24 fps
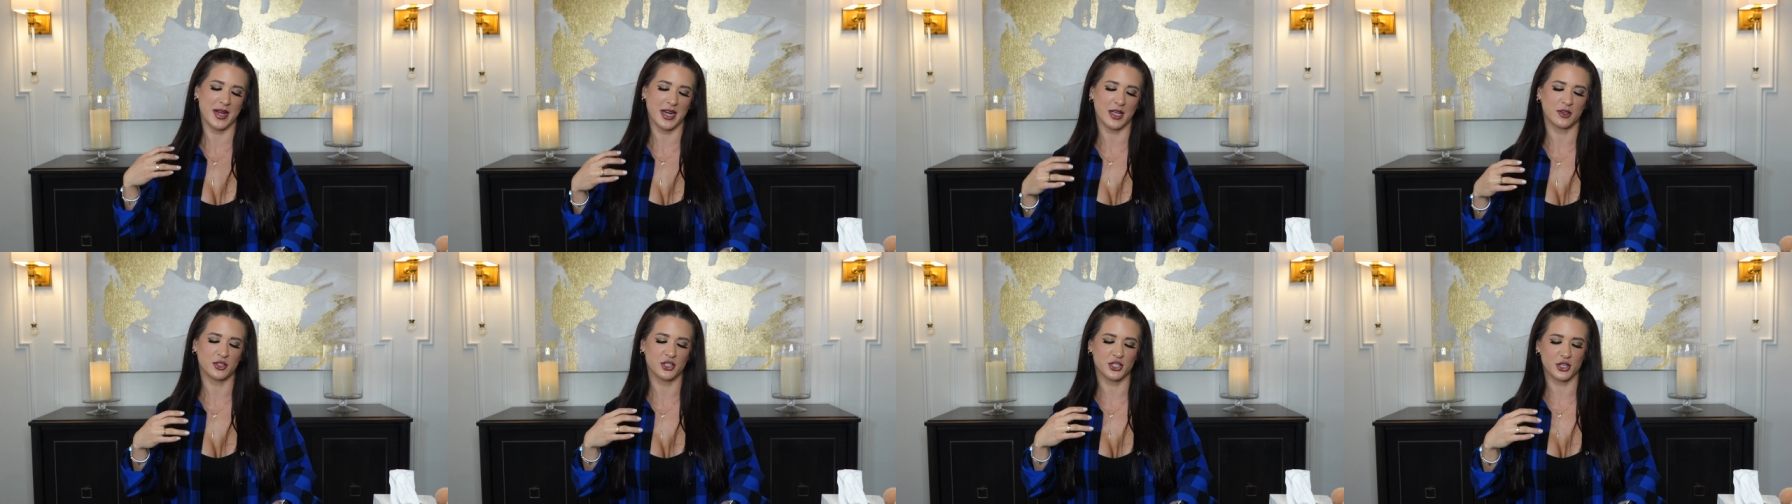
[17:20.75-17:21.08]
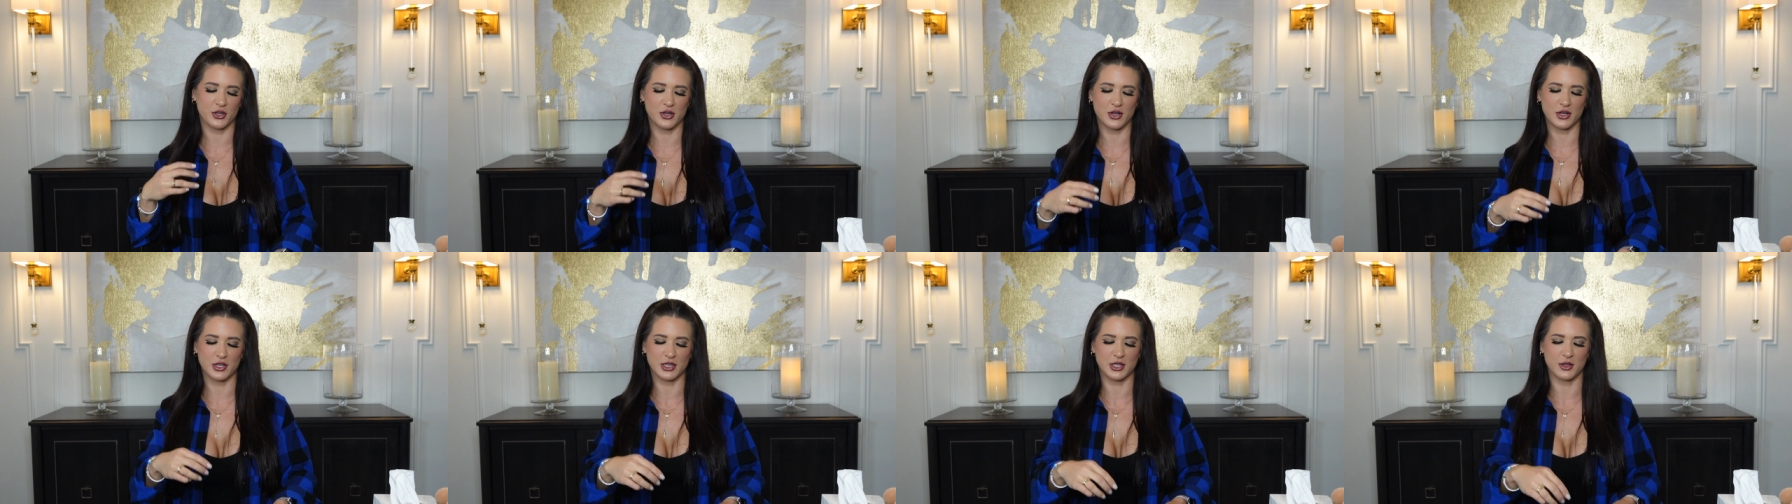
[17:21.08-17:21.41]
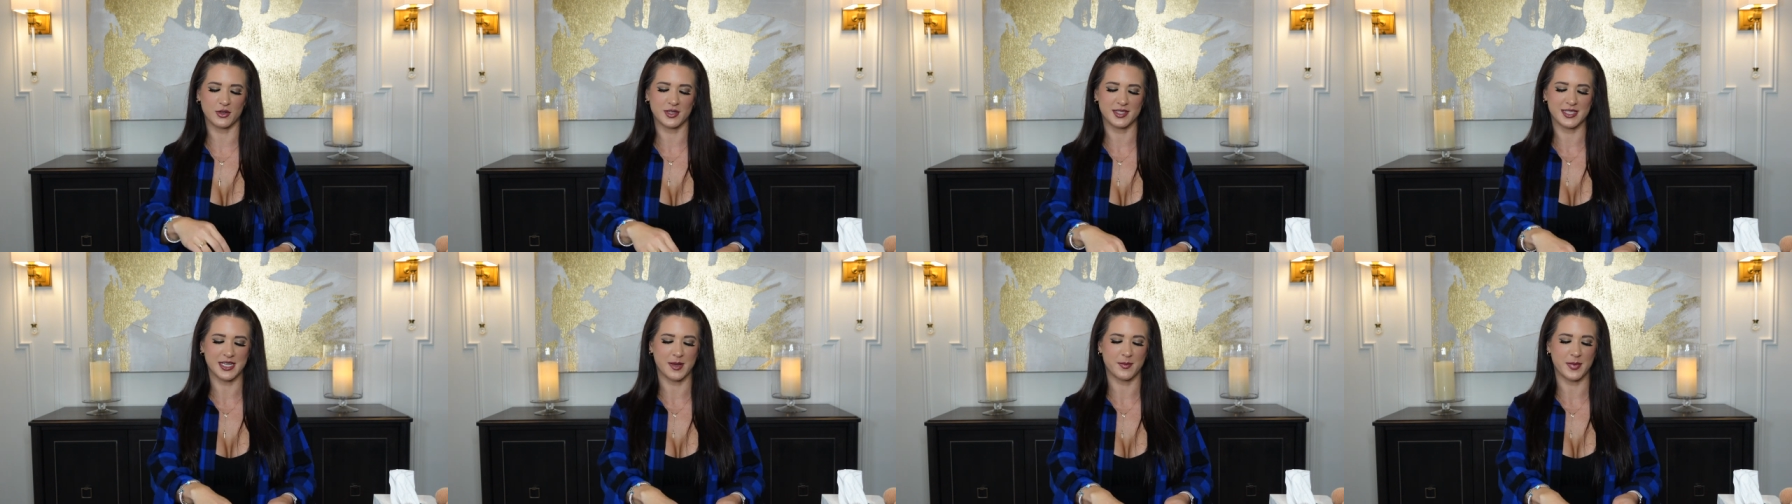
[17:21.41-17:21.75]
and I'll show you
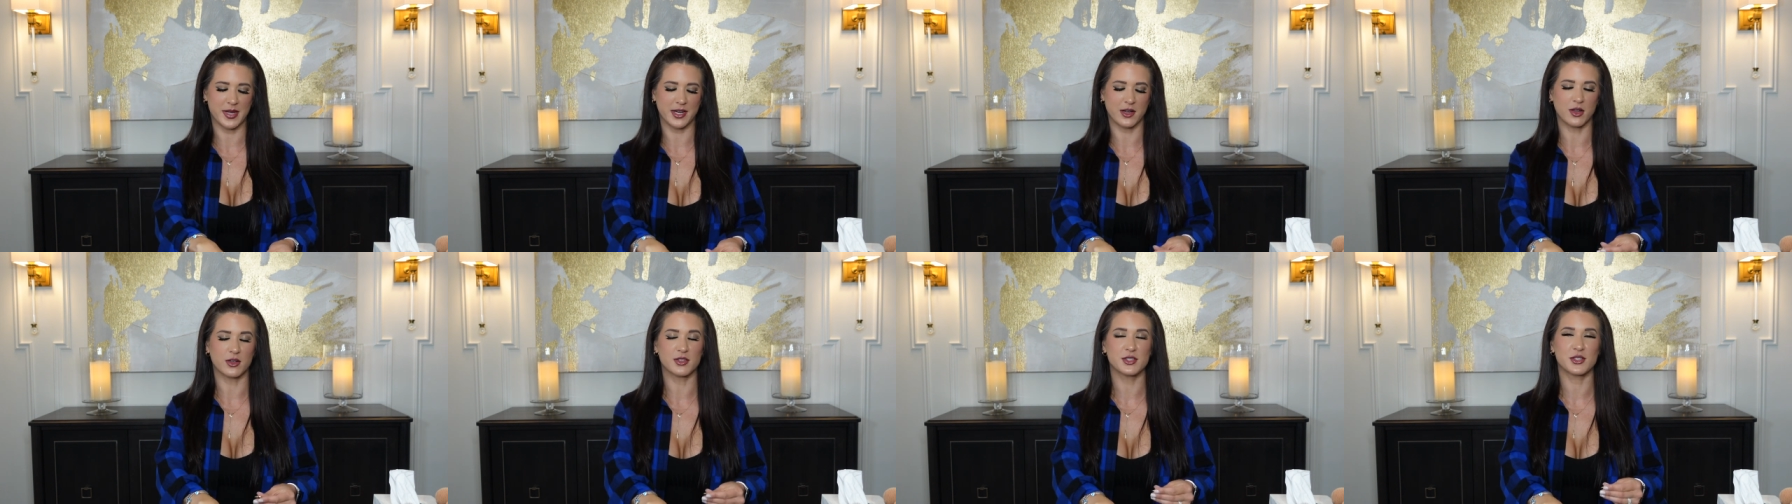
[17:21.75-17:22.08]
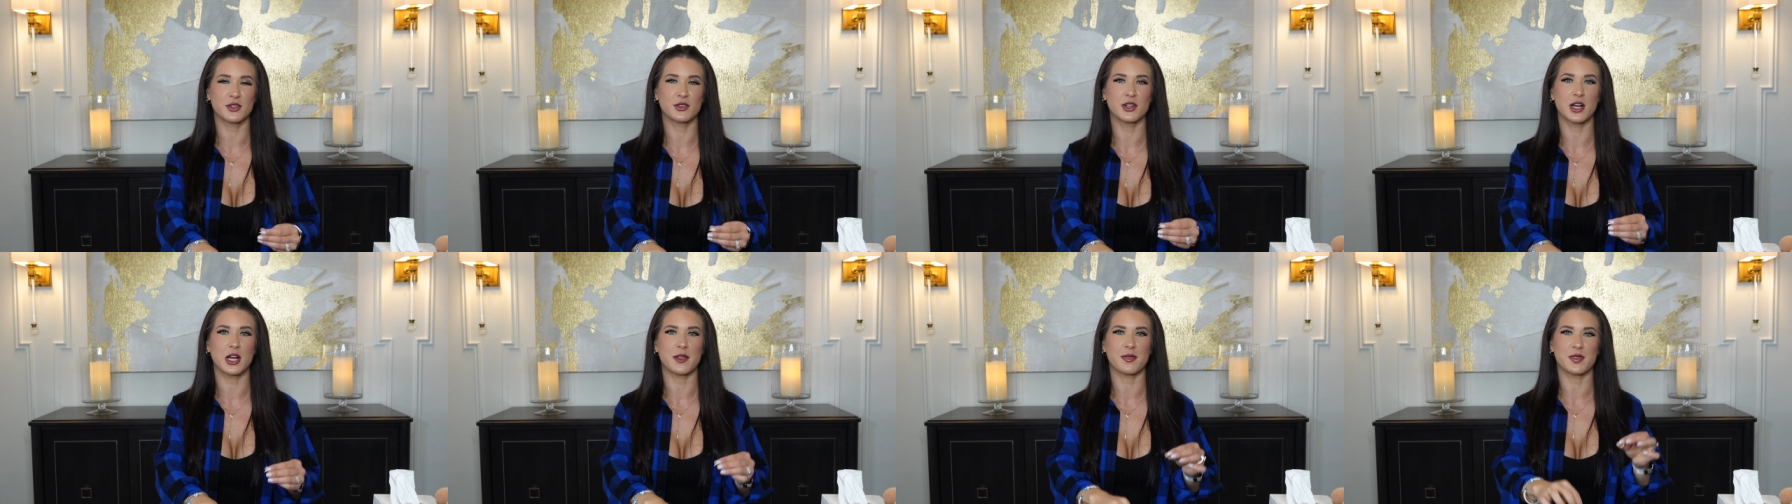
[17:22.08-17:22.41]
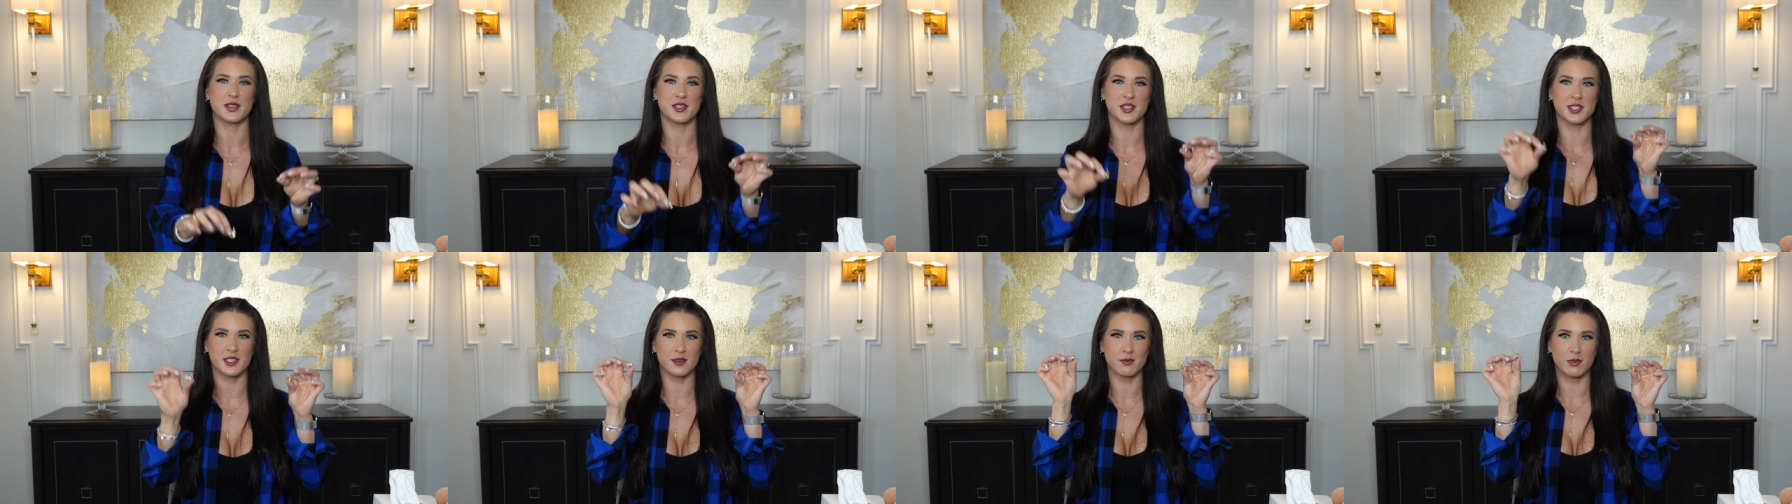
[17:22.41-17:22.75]
close up. I also got
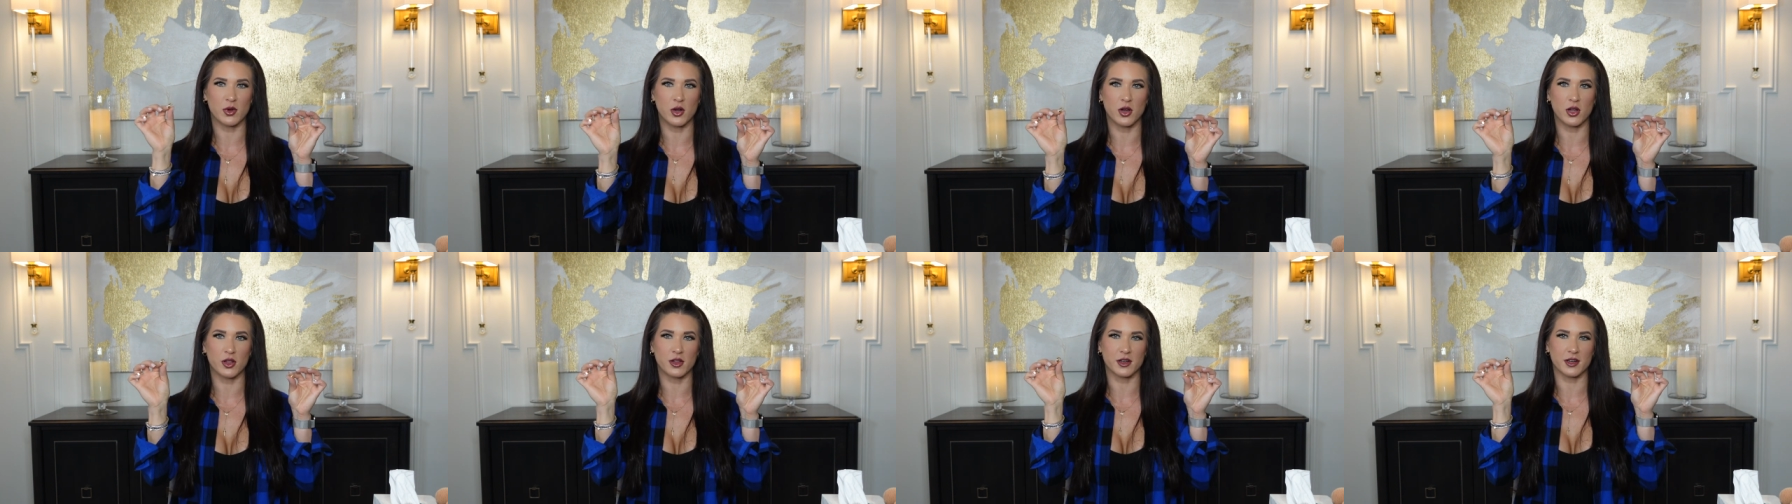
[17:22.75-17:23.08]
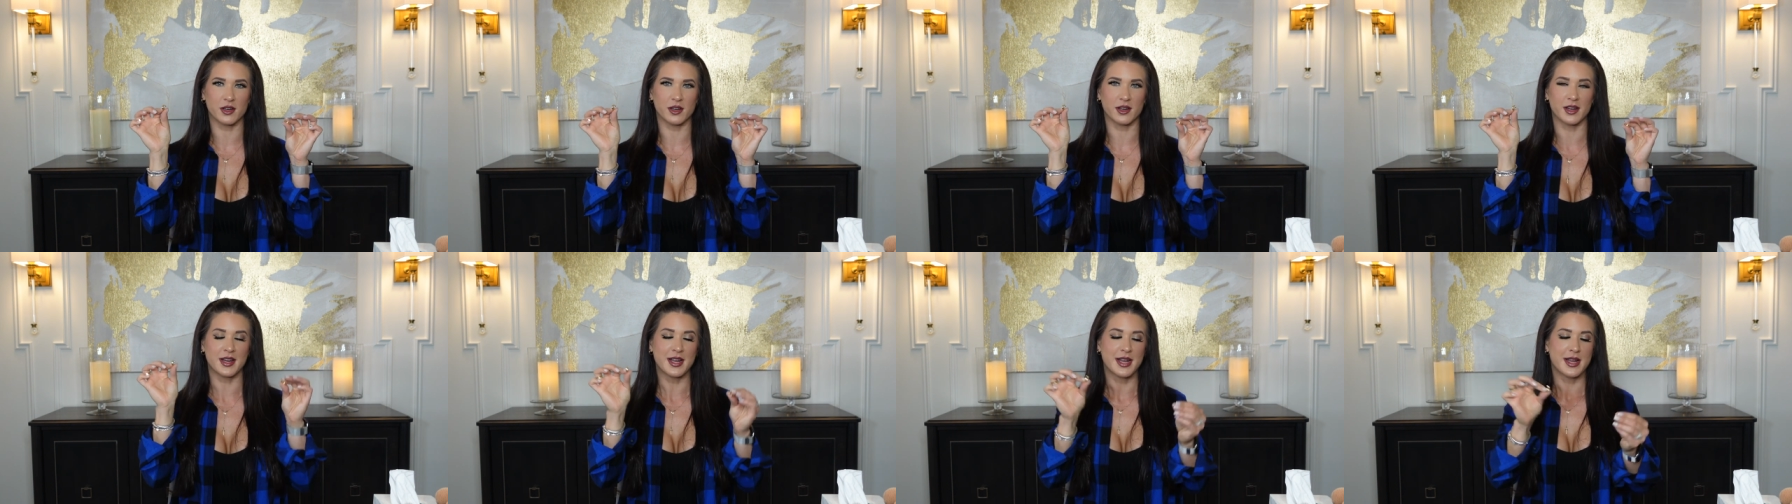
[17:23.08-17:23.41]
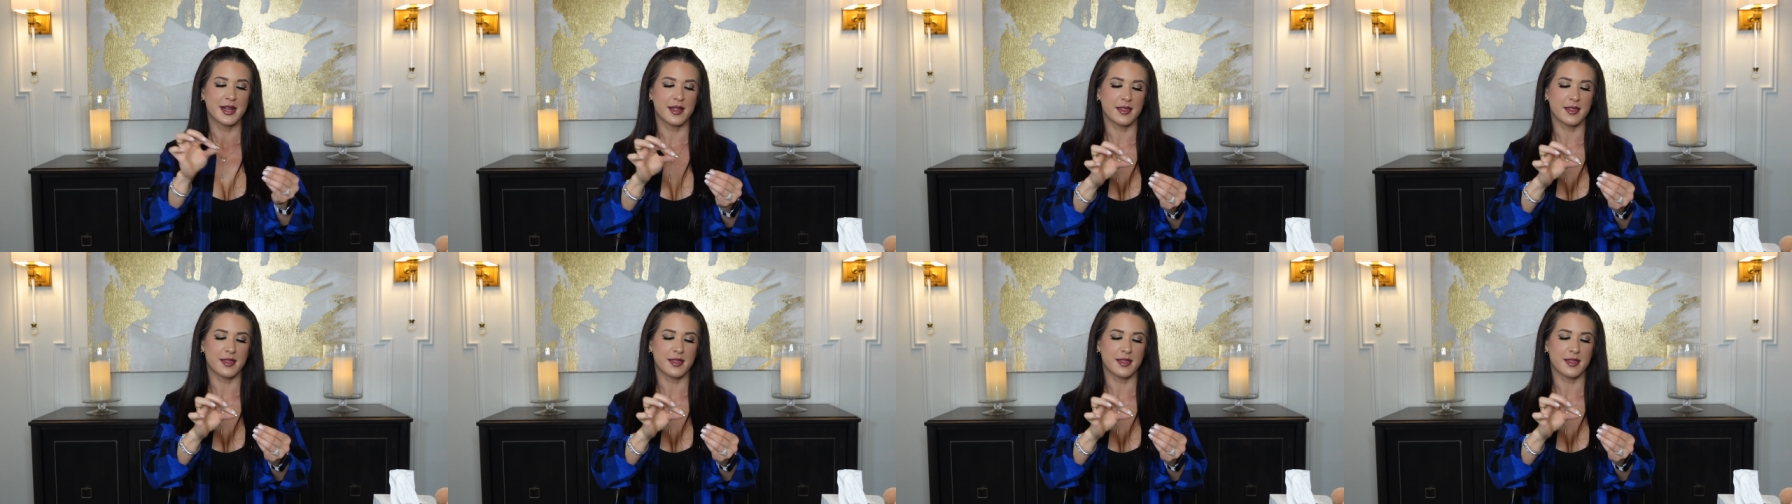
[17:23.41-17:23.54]
the smaller